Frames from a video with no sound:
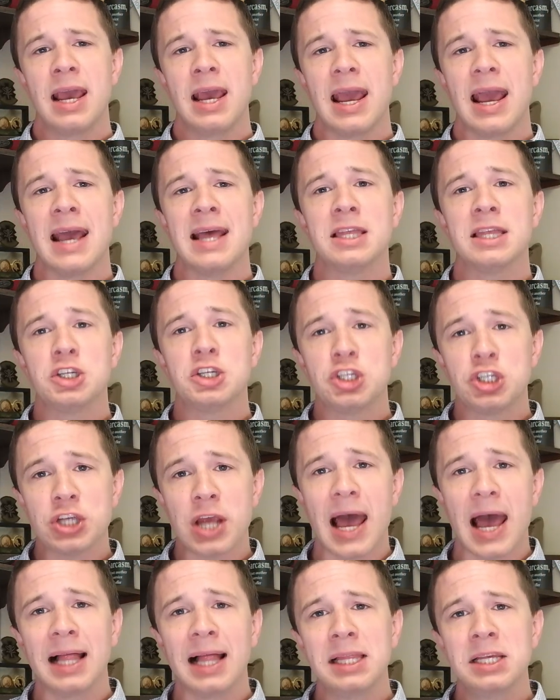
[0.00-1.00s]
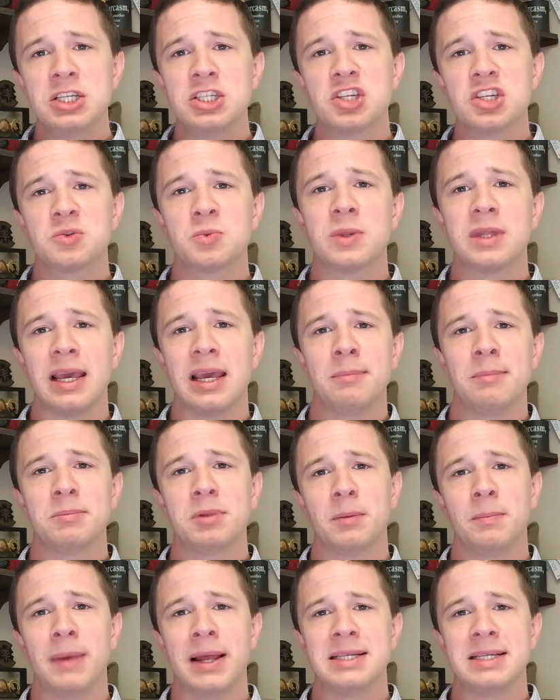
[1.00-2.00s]
and the challenges with
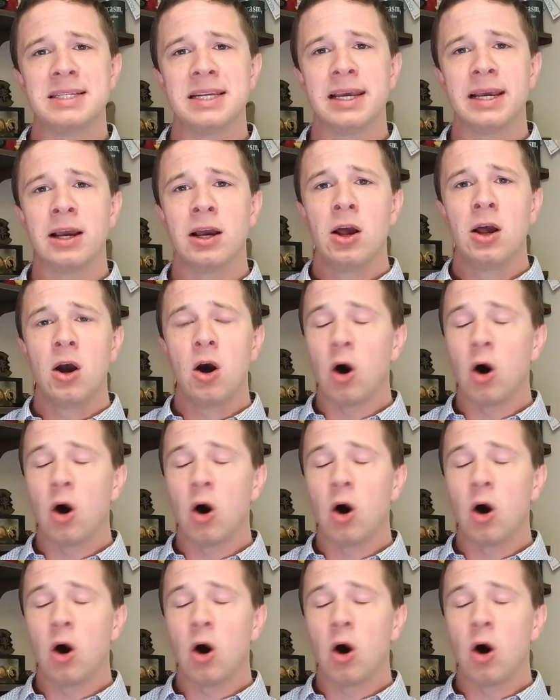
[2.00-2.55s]
implementing